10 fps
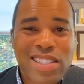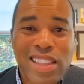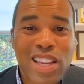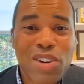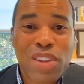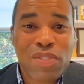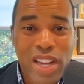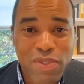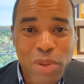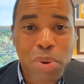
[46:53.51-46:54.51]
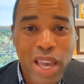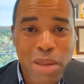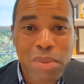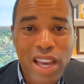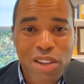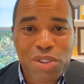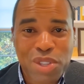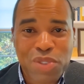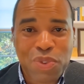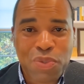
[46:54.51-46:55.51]
He said, they don't even have to pay me. I'll
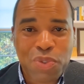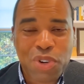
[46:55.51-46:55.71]
do this